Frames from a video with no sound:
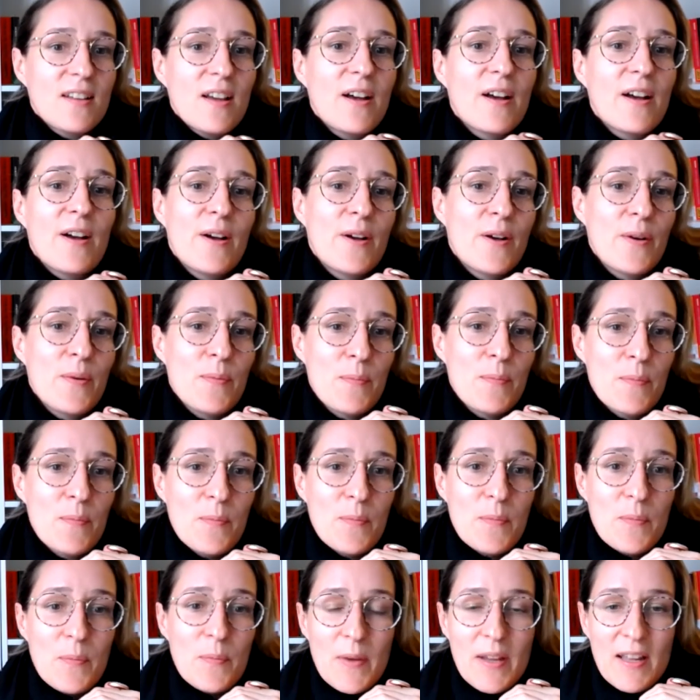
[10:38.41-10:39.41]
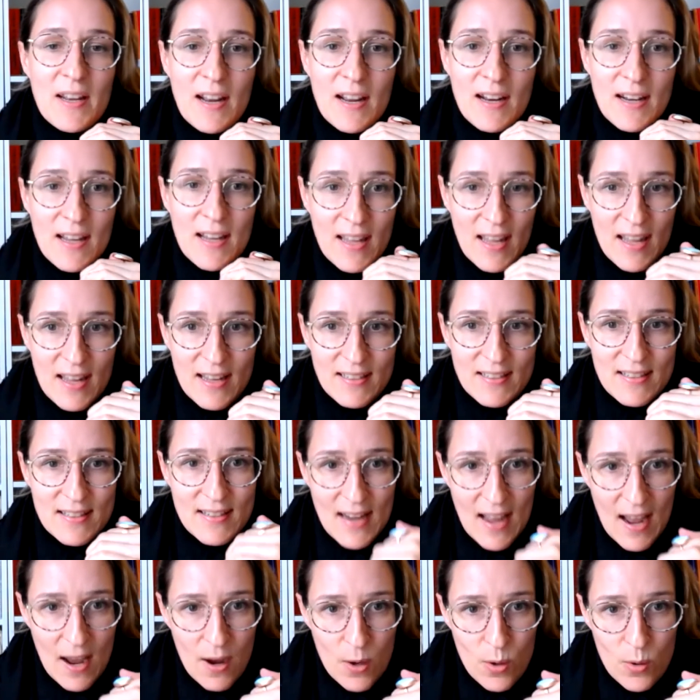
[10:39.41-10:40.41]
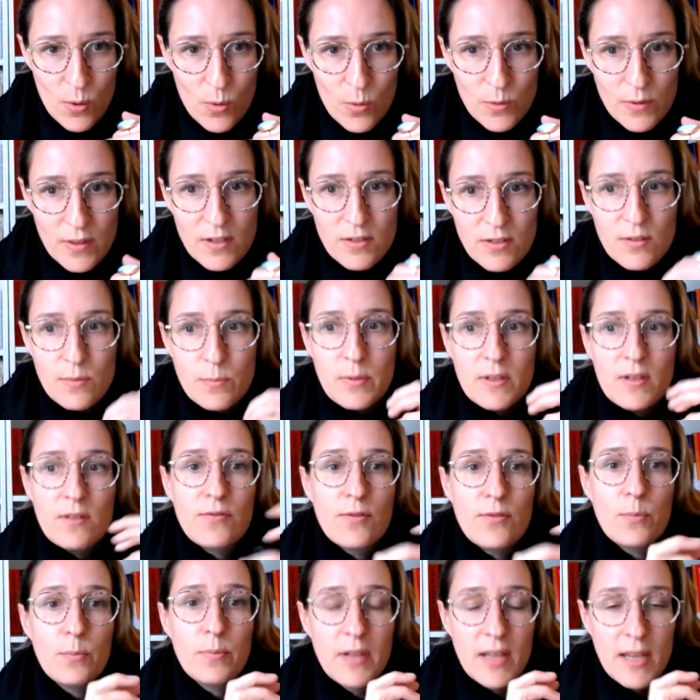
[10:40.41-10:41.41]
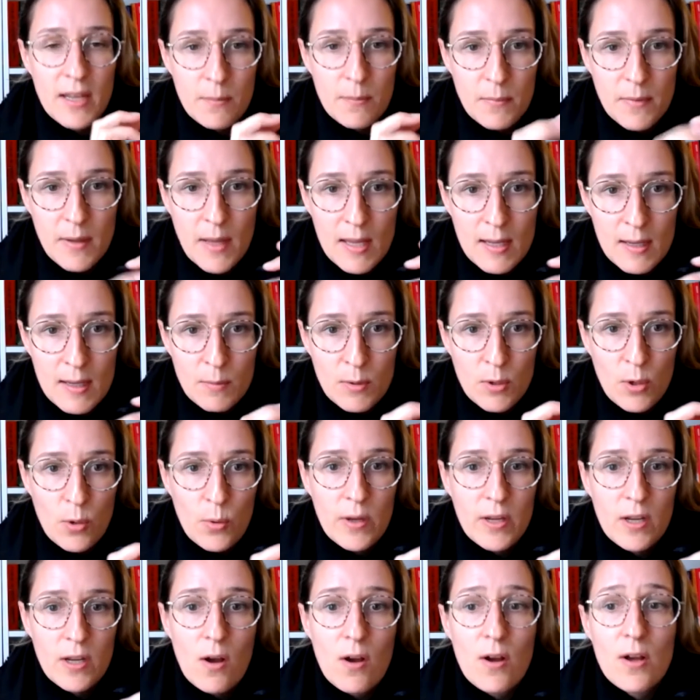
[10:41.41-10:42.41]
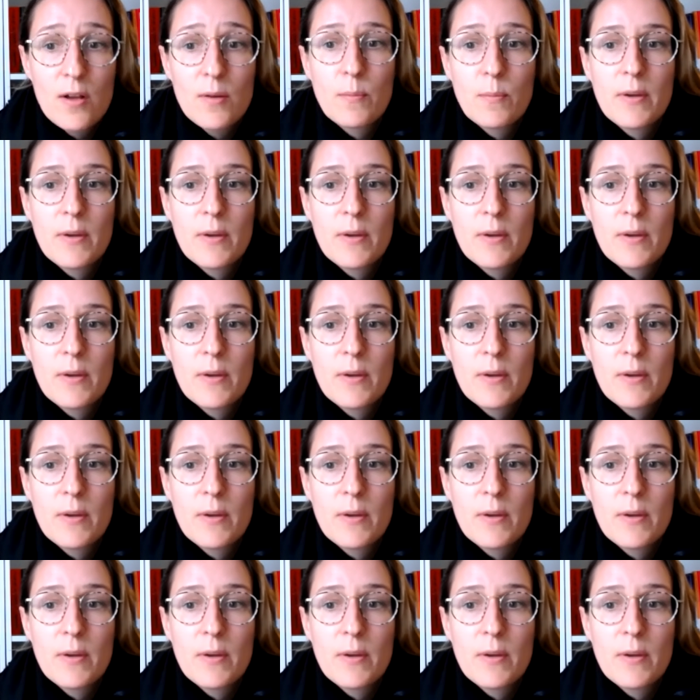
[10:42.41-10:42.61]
In any case, now there's a bit of a blame game going on.